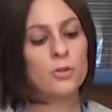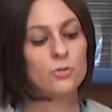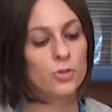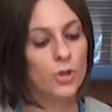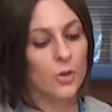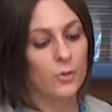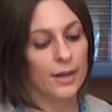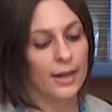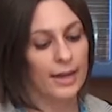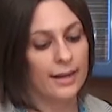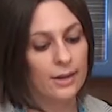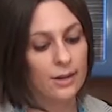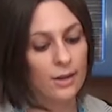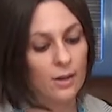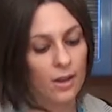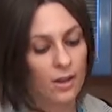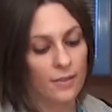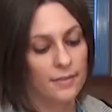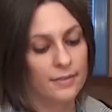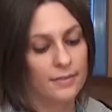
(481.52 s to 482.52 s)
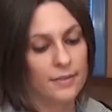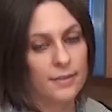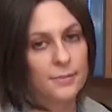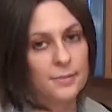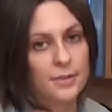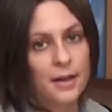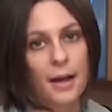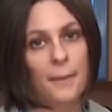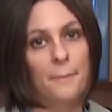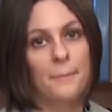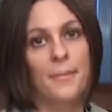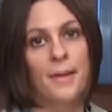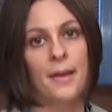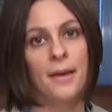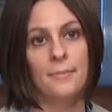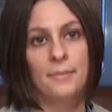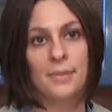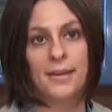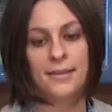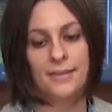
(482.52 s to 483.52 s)
don't add it all at the same time
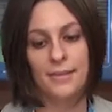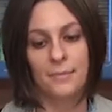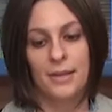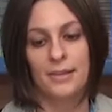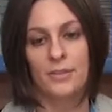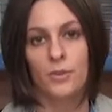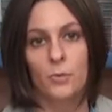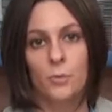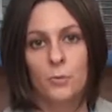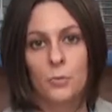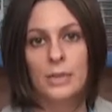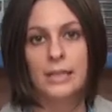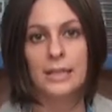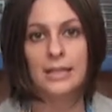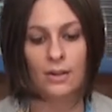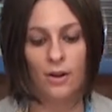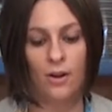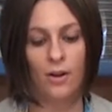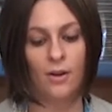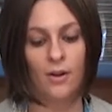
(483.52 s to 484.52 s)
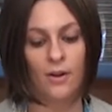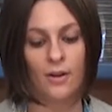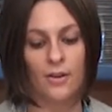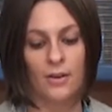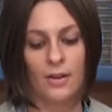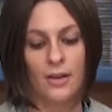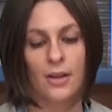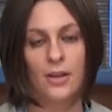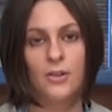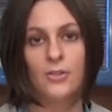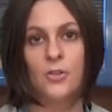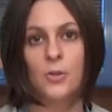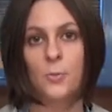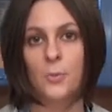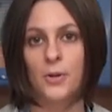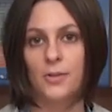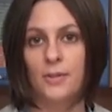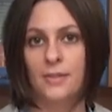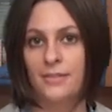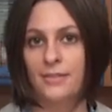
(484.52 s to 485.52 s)
because it makes it really hard to
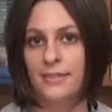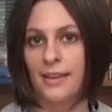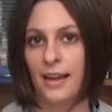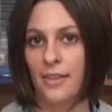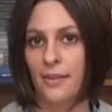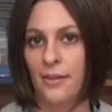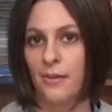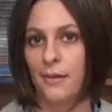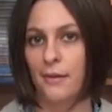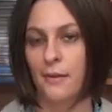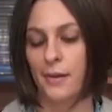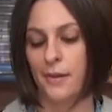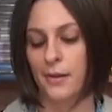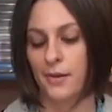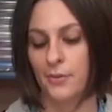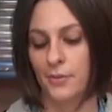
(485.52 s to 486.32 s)
put it together. And